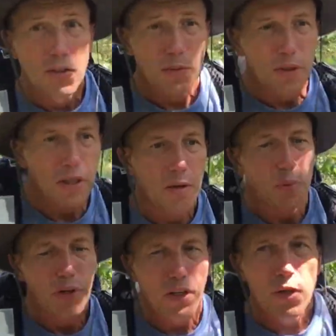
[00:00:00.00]
Should be getting
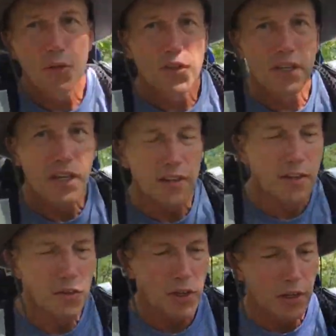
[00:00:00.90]
pretty close to the end of
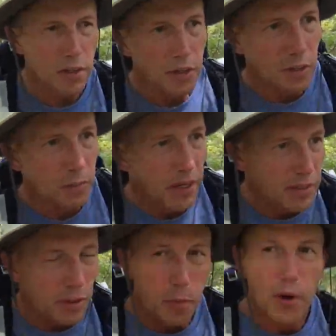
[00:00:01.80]
the trail here and back
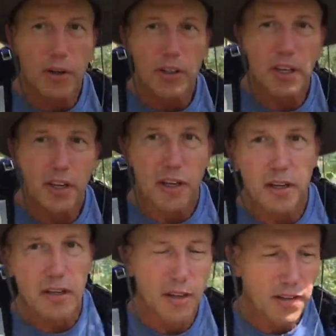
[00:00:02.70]
to the parking lot.
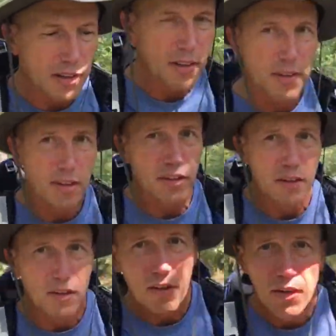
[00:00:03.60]
I gotta tell you,
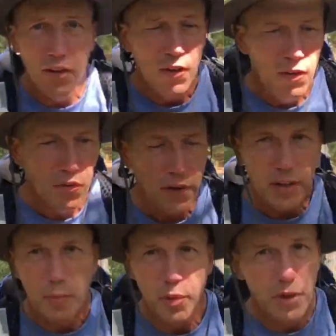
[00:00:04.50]

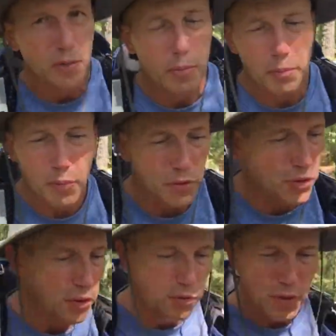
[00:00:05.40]
Franklin Parker
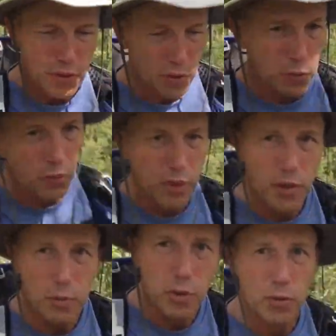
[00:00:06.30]
Preserve is just one of
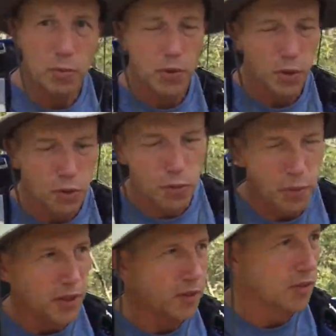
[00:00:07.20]
the most beautiful
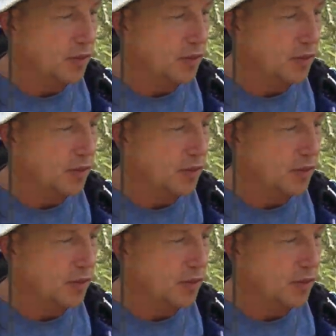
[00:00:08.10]
places